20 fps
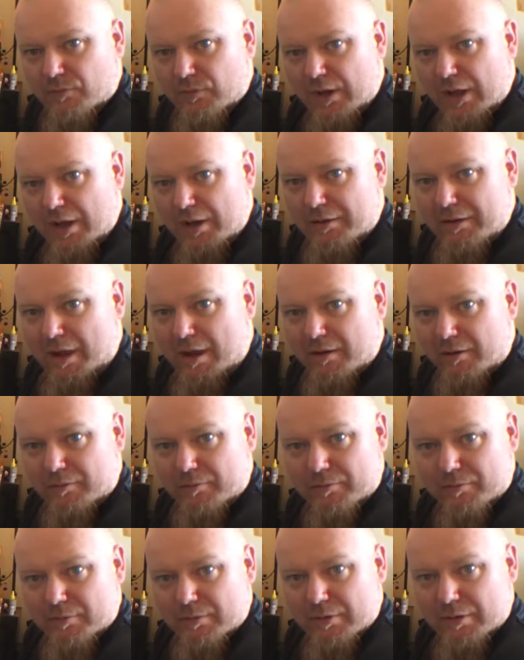Now then,
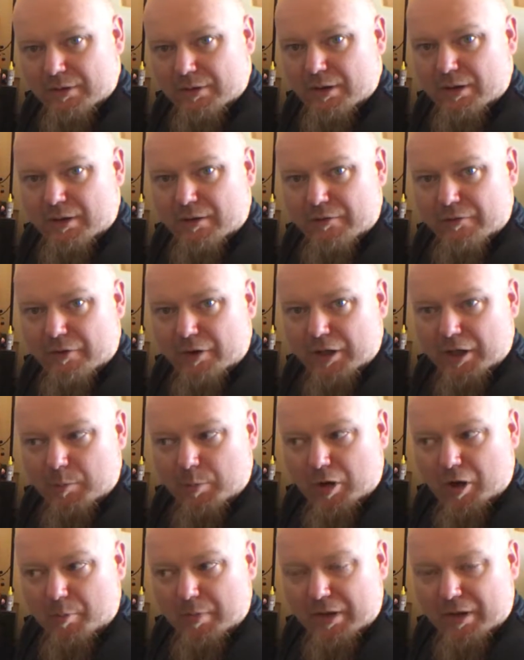Foggy
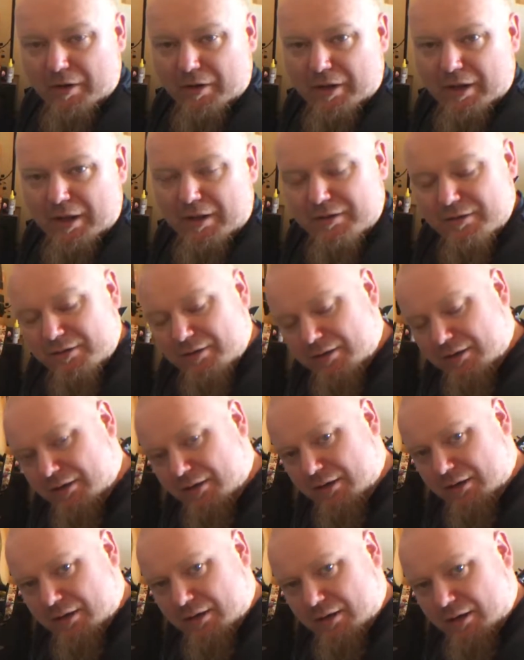Bob here again.
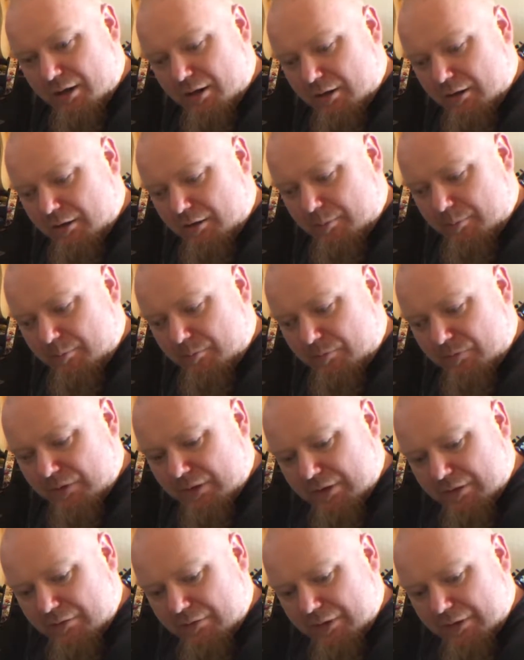
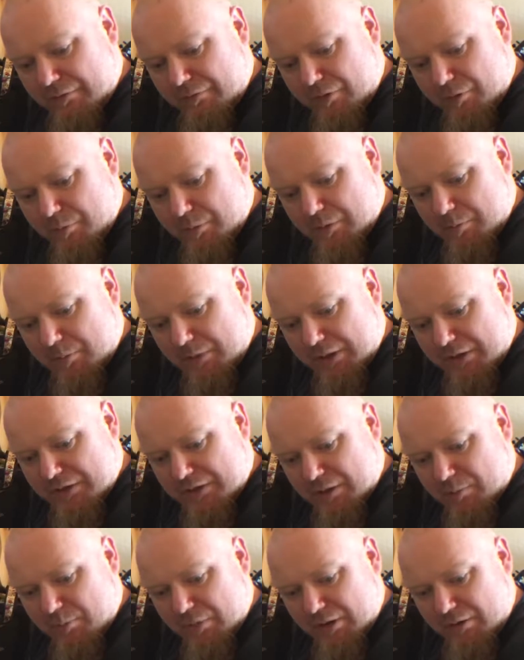Had a few people
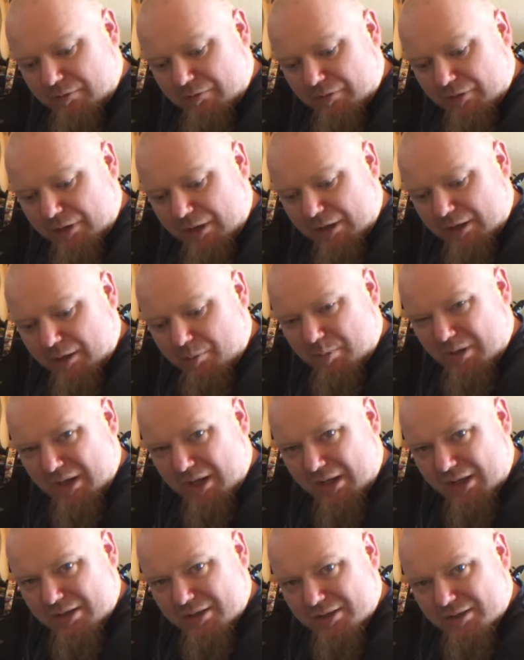asking me for like a
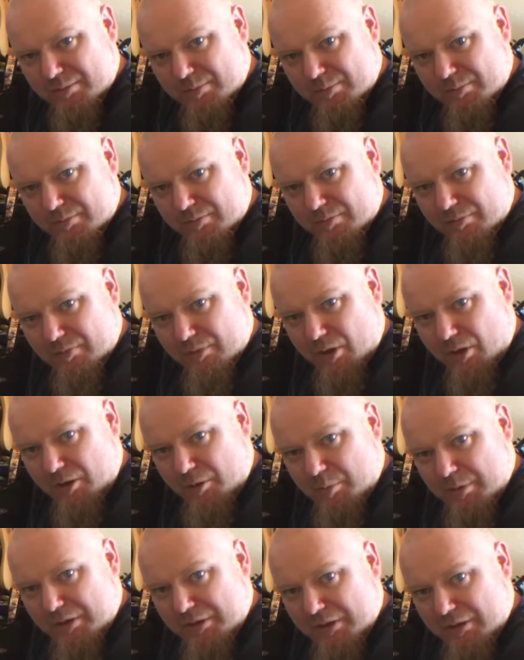beginner's coil
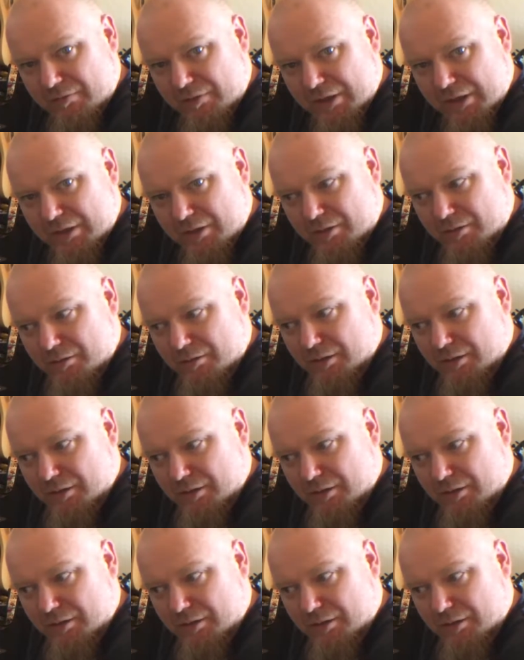building video,